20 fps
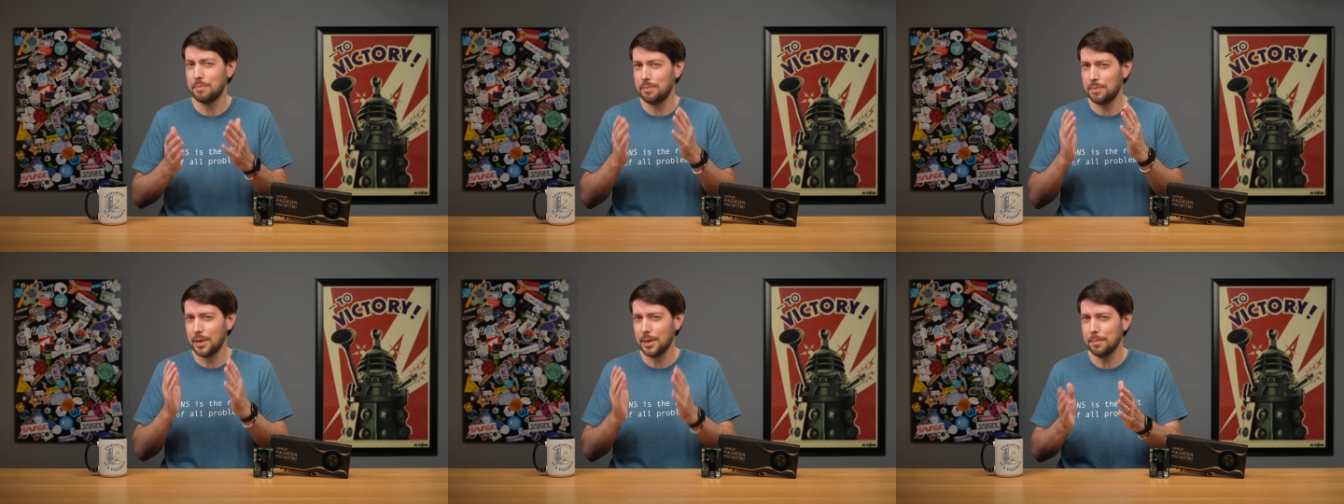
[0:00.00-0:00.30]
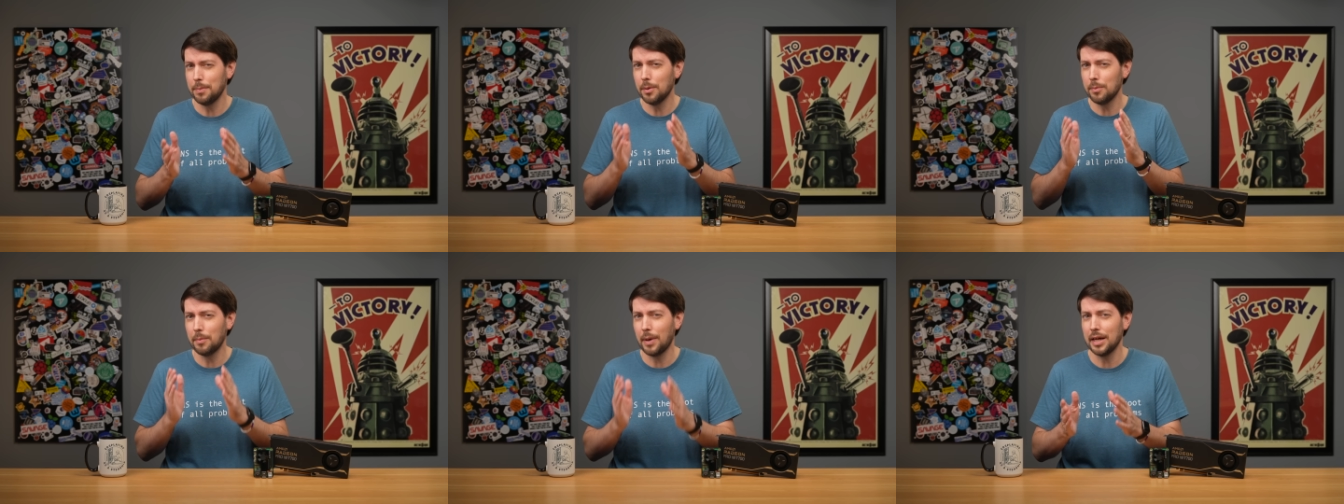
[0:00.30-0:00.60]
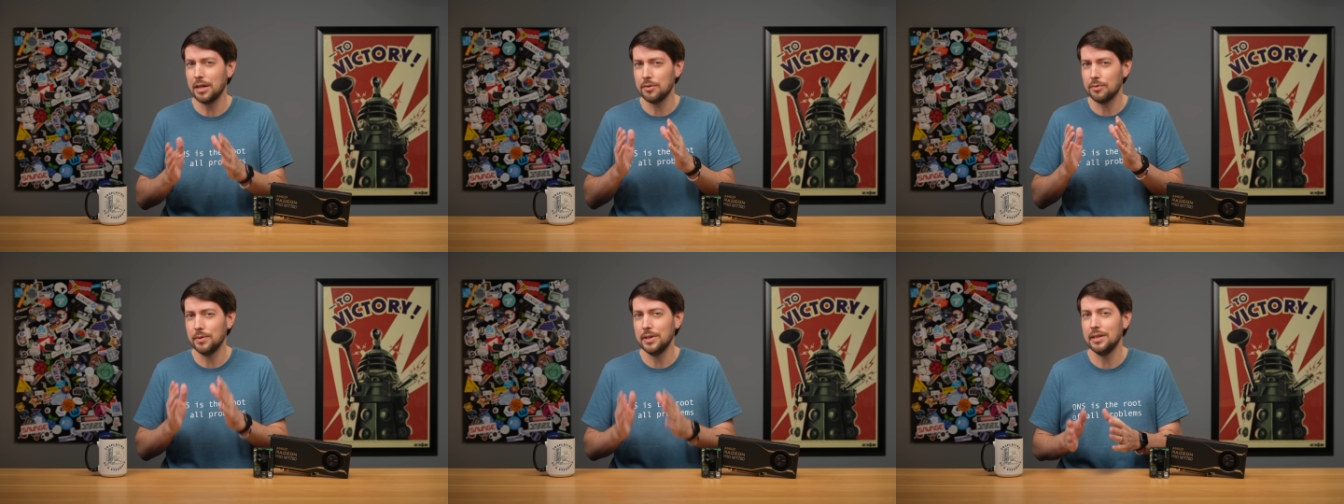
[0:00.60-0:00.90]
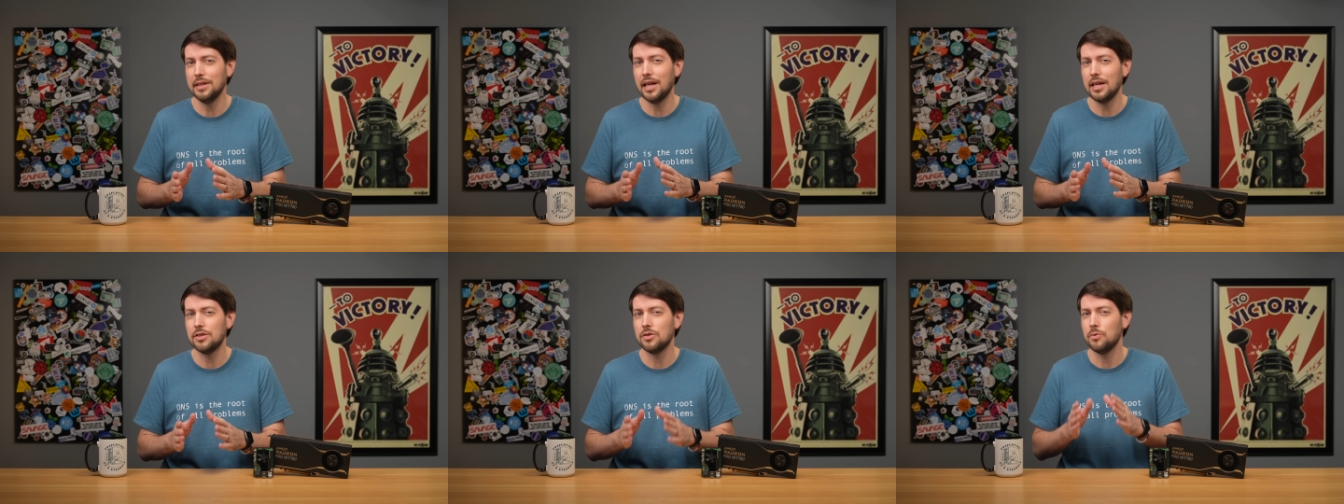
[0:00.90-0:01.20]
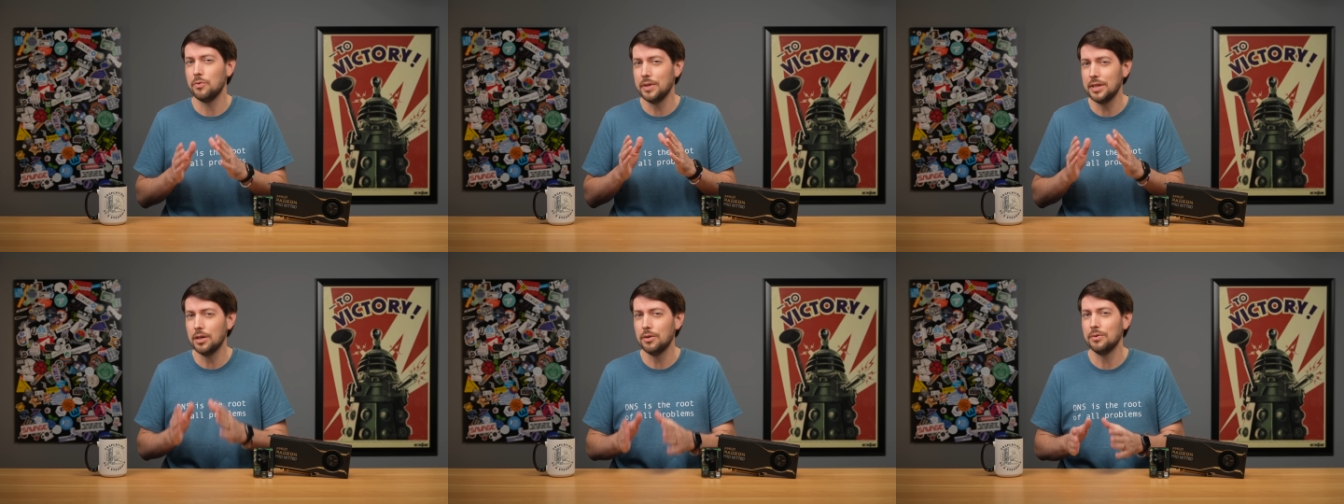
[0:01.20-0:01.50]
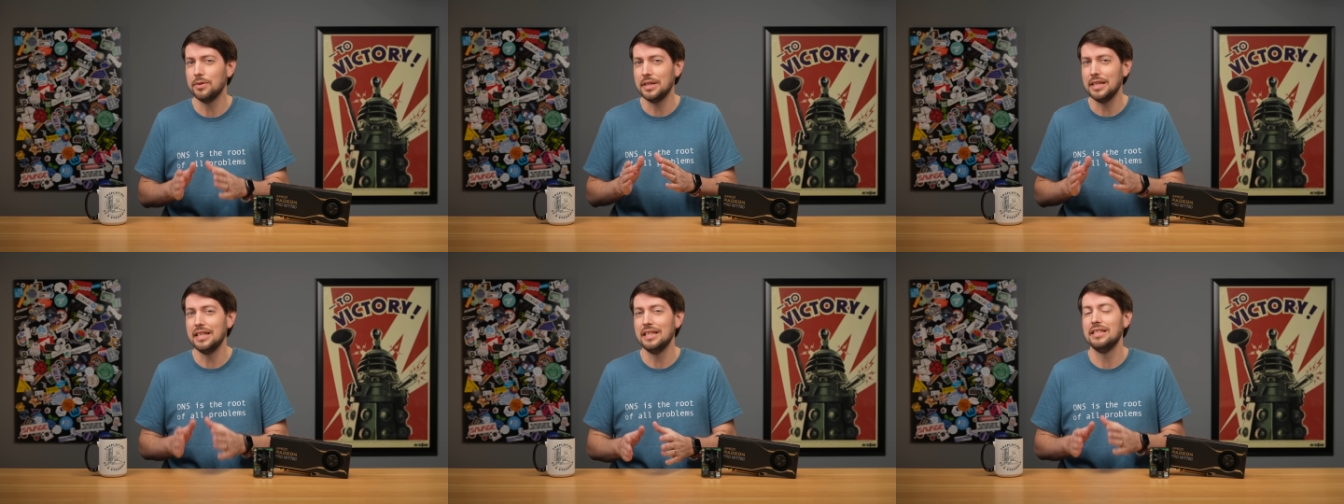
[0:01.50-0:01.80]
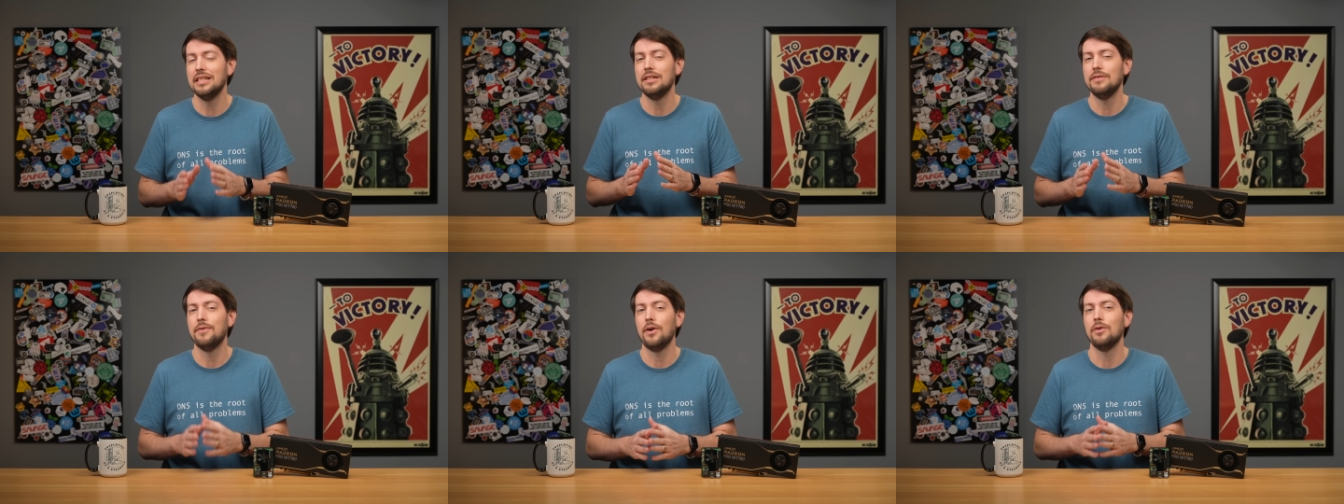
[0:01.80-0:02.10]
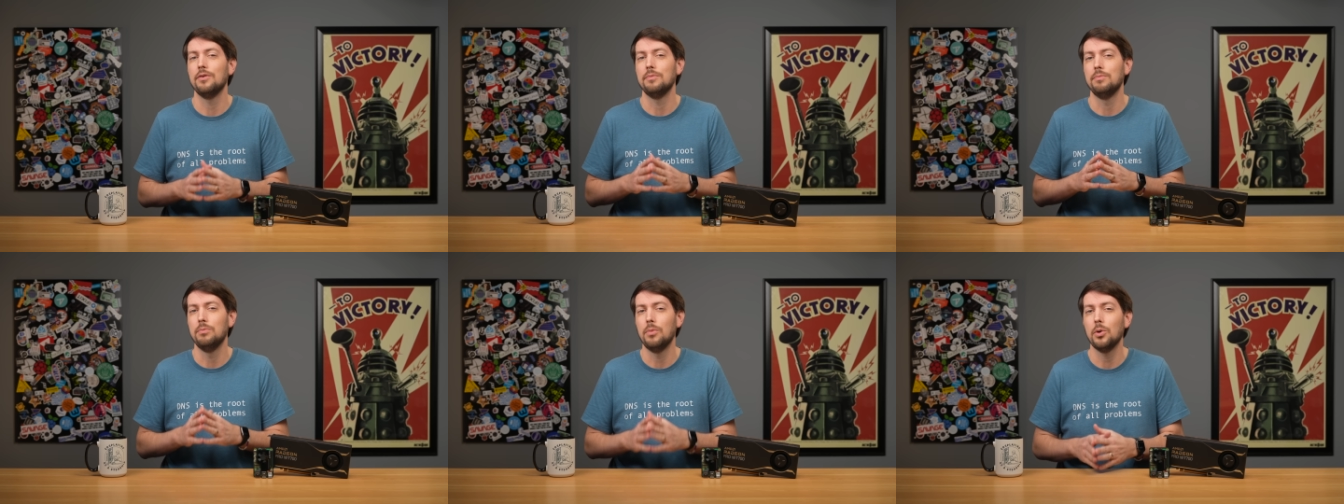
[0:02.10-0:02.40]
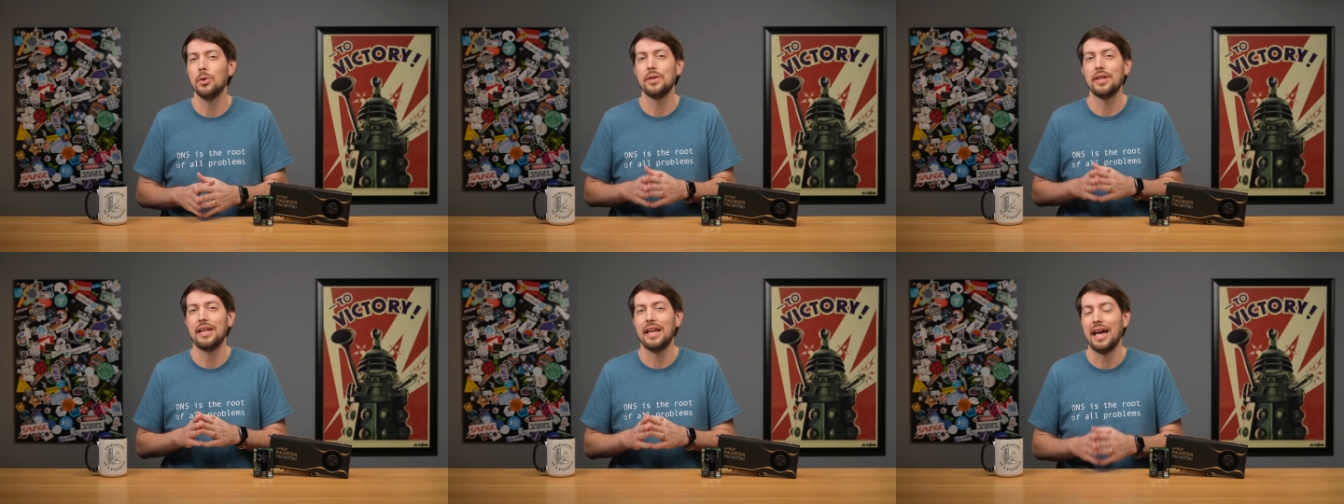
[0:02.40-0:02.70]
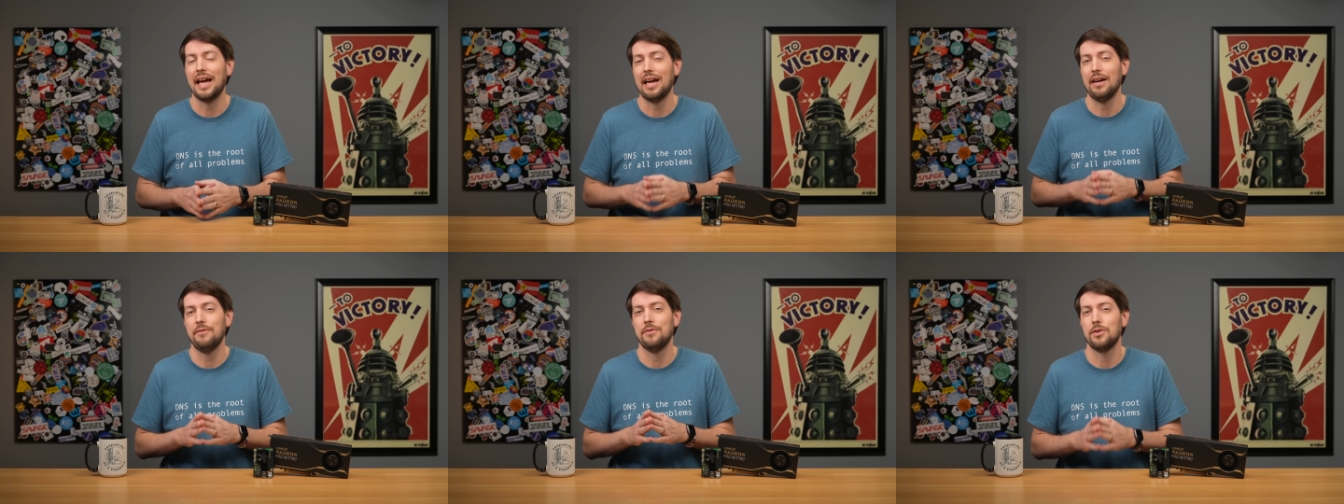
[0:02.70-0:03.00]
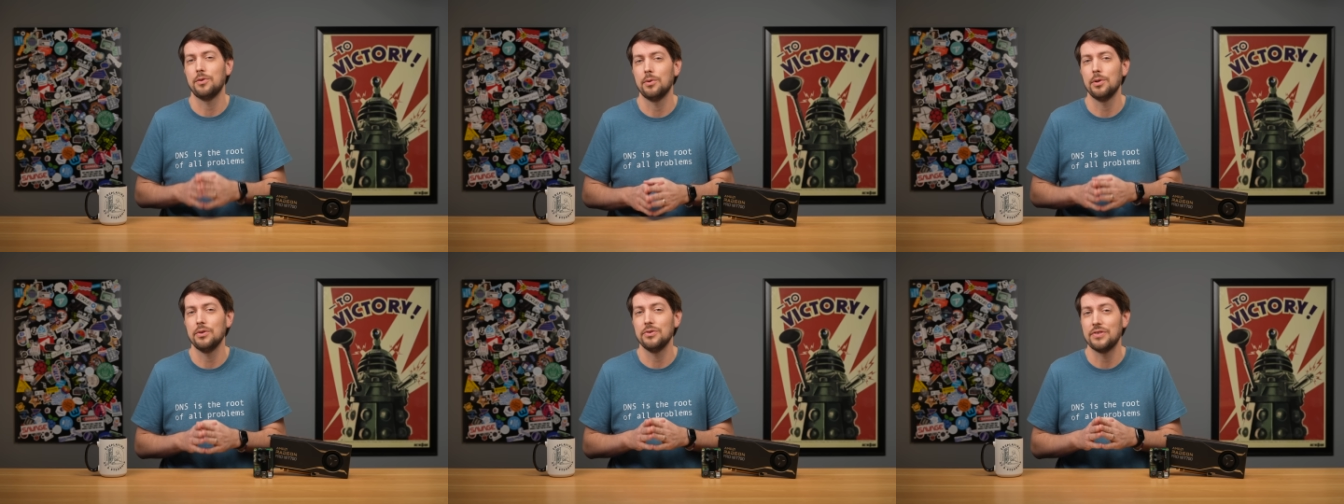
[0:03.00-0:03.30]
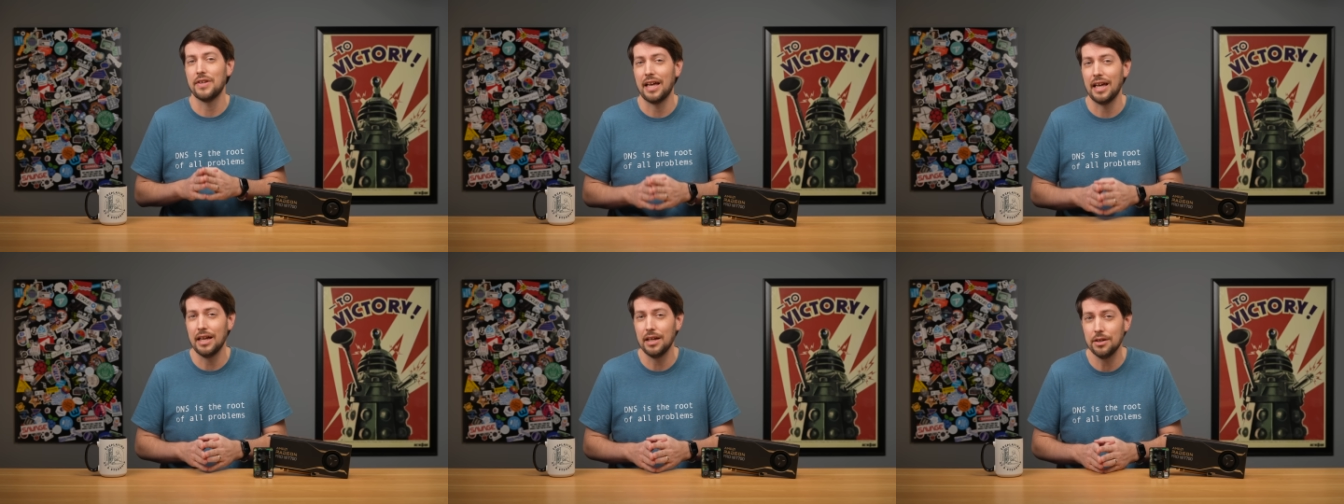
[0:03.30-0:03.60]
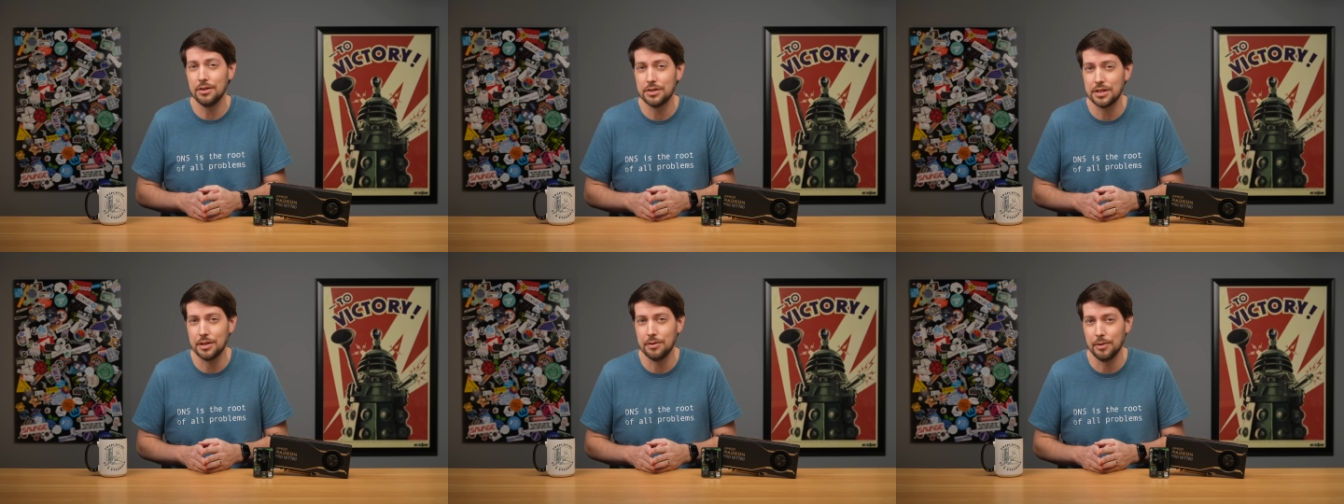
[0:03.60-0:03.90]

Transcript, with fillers: people might realize we don't need to devote more than half the world's energy